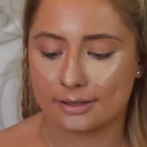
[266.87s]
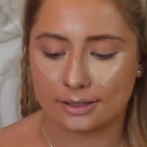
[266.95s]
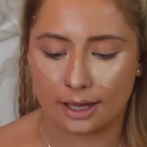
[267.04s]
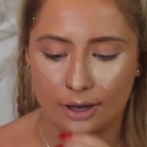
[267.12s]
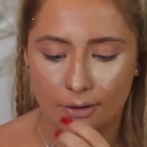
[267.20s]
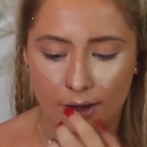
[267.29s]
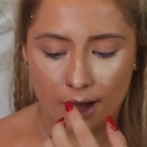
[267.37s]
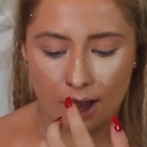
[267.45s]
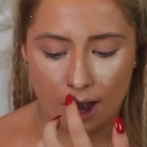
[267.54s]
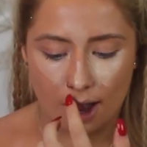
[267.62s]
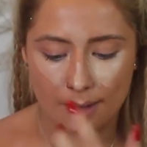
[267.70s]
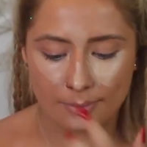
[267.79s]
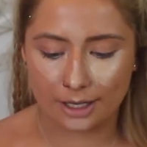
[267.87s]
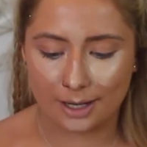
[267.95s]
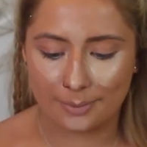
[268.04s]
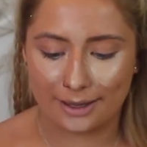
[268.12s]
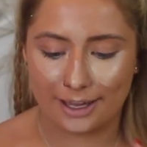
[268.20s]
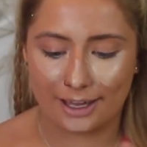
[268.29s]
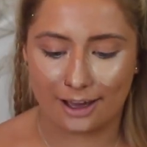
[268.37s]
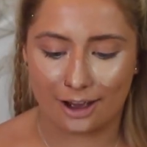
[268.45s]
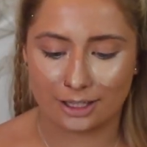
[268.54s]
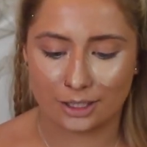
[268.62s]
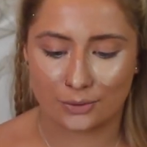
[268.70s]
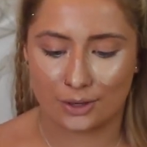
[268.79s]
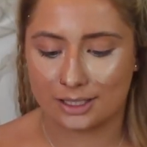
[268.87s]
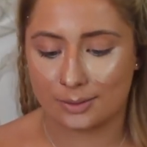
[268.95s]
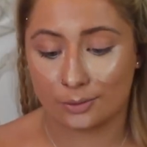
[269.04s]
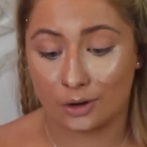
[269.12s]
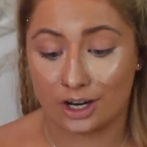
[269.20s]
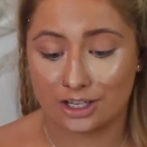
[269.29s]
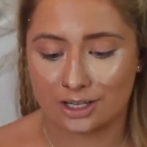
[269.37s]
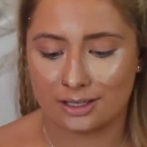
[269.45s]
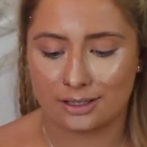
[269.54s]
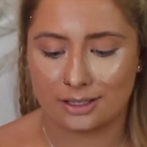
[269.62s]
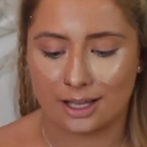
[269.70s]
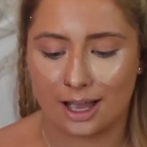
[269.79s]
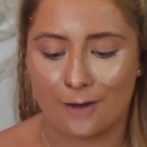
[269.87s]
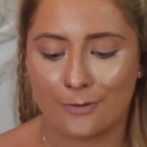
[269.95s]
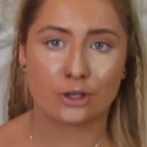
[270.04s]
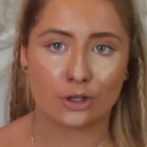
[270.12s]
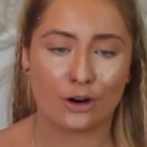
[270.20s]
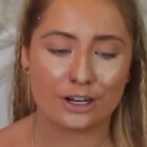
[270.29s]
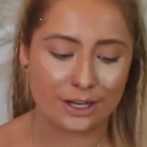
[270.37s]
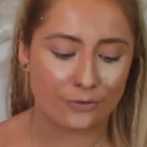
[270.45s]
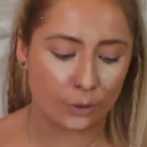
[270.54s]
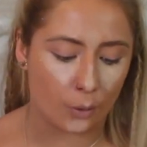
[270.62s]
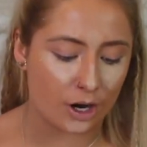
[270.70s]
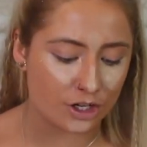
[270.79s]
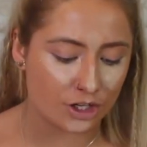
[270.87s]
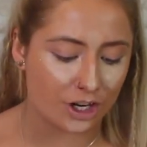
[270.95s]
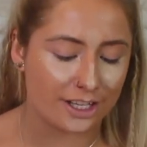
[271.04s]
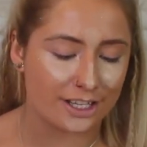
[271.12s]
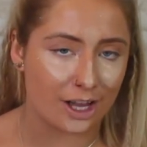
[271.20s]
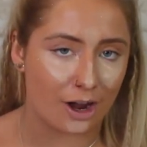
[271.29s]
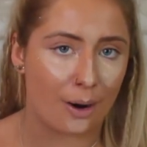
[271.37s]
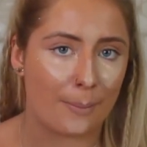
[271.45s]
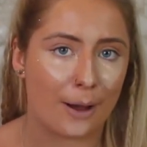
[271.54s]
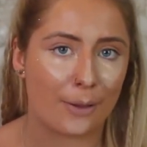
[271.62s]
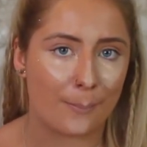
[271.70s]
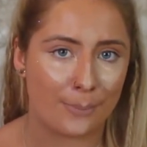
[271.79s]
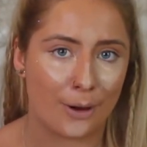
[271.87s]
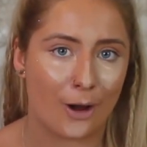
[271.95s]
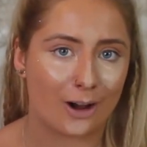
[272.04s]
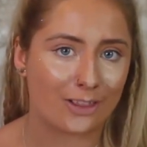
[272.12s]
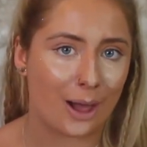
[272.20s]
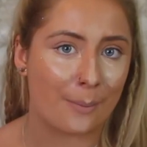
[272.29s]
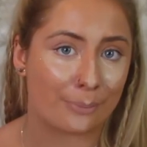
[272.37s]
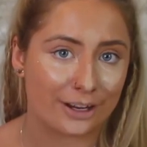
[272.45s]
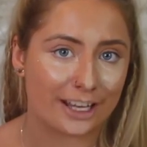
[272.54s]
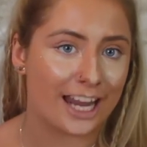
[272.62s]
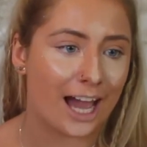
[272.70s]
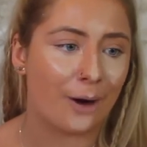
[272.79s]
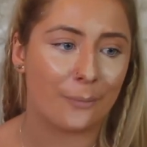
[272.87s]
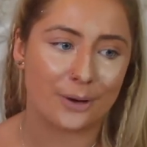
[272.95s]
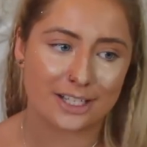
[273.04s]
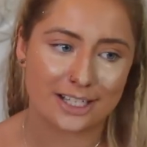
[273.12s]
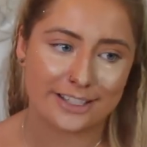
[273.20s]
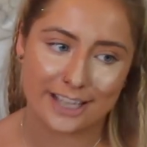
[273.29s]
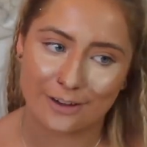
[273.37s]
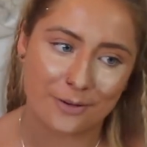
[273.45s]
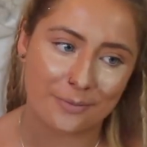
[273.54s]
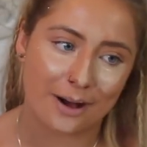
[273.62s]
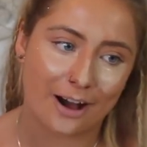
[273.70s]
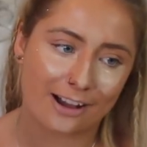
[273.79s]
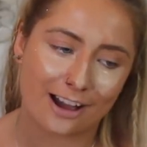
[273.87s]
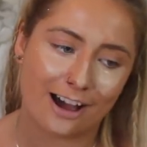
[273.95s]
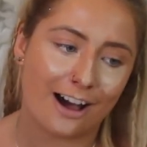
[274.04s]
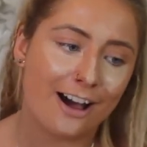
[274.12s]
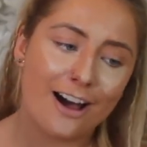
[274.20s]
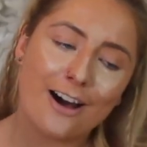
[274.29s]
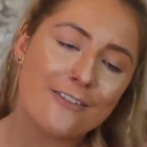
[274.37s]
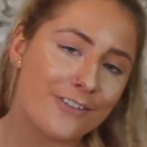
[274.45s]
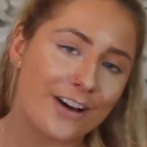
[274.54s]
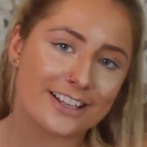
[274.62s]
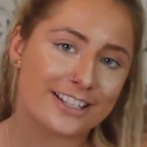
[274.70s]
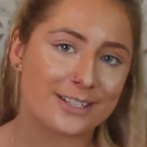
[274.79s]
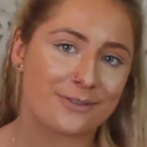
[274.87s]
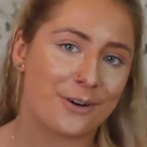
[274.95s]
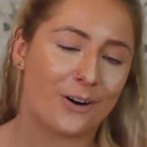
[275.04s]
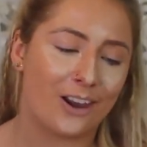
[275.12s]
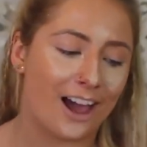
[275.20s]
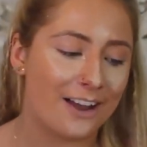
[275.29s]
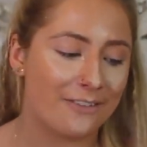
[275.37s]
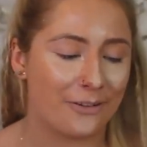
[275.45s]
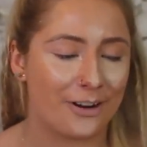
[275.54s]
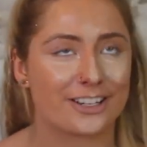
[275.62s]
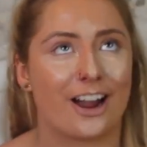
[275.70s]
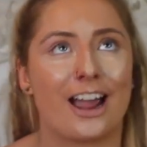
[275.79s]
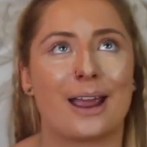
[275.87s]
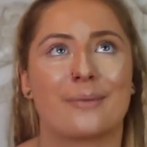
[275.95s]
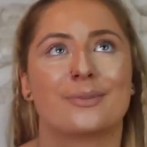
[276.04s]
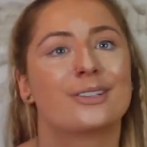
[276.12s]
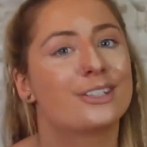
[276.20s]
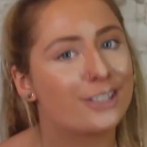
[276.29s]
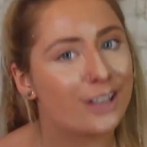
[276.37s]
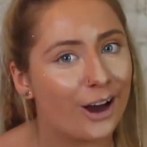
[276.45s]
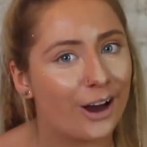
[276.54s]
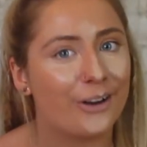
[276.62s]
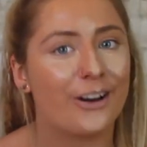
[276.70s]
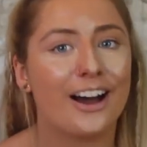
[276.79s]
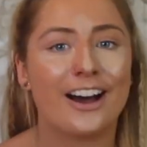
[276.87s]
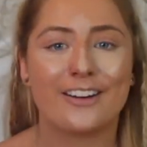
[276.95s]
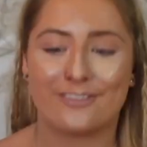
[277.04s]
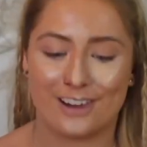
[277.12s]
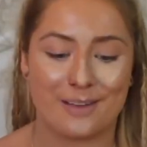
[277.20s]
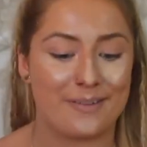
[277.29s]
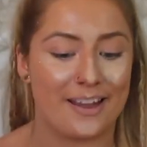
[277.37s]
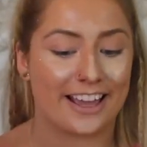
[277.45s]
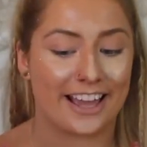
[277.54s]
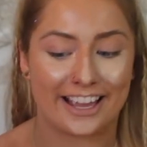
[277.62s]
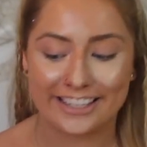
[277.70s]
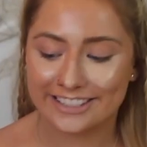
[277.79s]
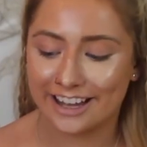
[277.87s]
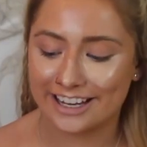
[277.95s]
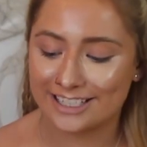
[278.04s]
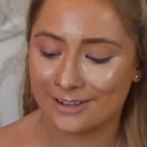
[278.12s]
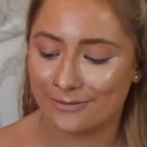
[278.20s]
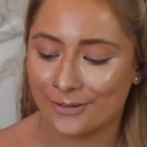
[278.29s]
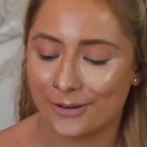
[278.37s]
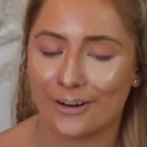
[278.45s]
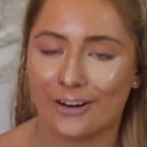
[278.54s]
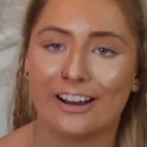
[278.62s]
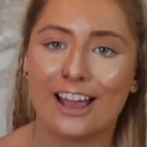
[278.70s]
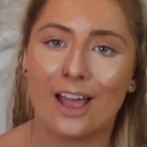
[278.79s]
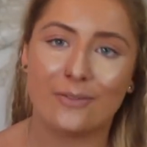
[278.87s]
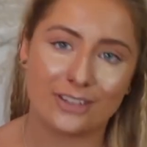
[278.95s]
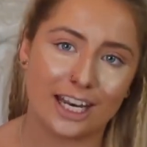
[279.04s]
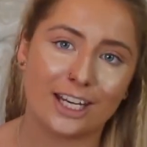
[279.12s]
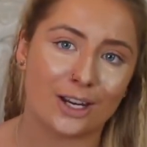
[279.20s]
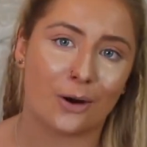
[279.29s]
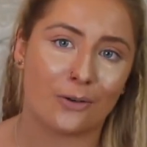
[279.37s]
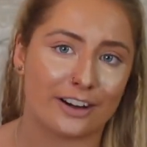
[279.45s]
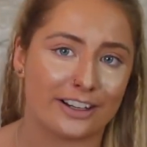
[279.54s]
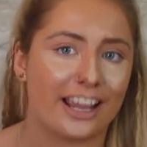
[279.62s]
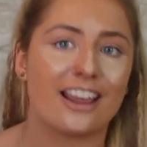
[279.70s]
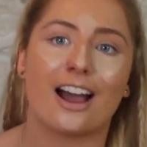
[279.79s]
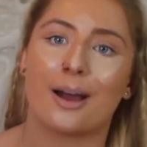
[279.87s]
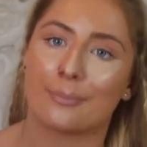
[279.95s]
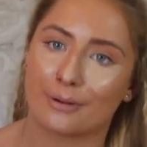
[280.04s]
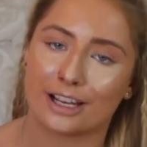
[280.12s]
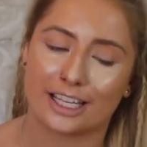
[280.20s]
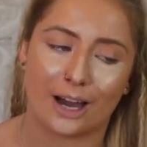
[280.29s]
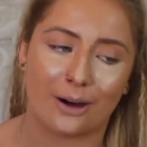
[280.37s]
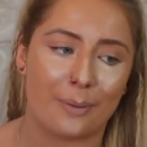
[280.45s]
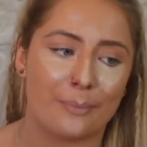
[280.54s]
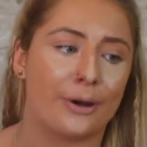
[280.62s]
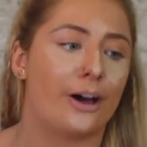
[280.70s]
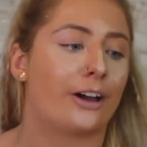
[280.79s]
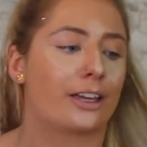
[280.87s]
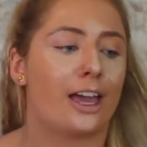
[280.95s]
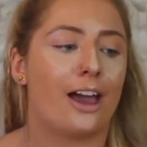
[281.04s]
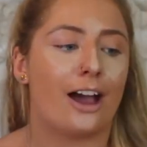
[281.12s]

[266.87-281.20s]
So I'm gonna be answering some questions and stuff. Majority of the questions are about the book that I'm bringing out, which is Saffron Barker versus Real Life, which I am so flipping excited for. If you didn't know already, I'm bringing out a book.